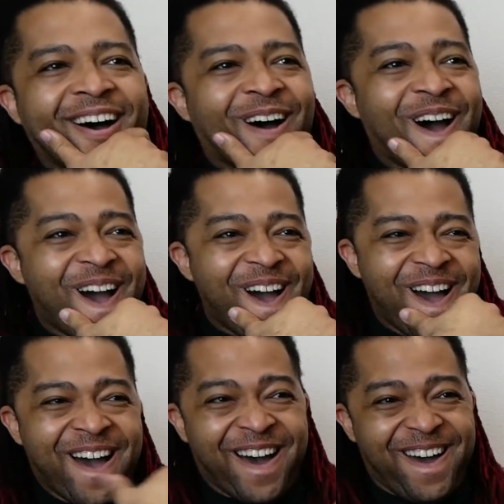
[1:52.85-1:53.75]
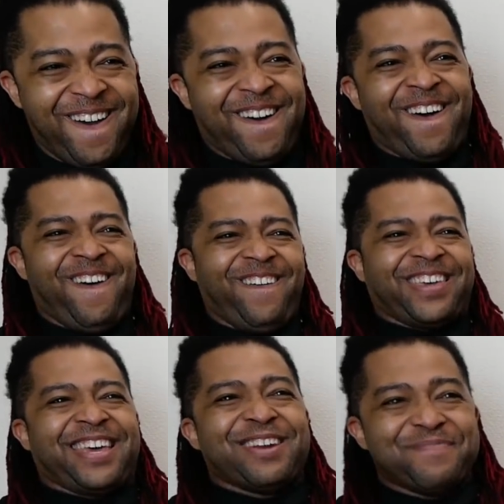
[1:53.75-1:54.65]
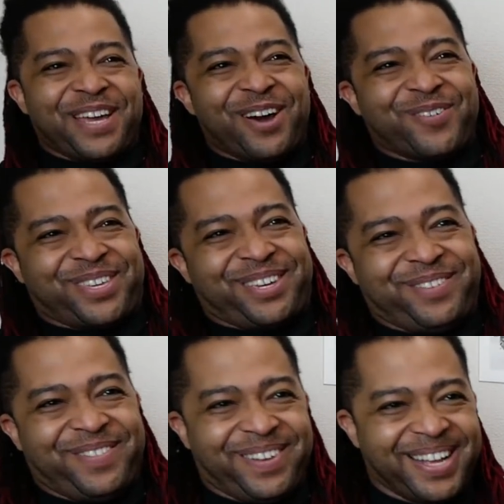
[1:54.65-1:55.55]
Oh! Get him, Goku!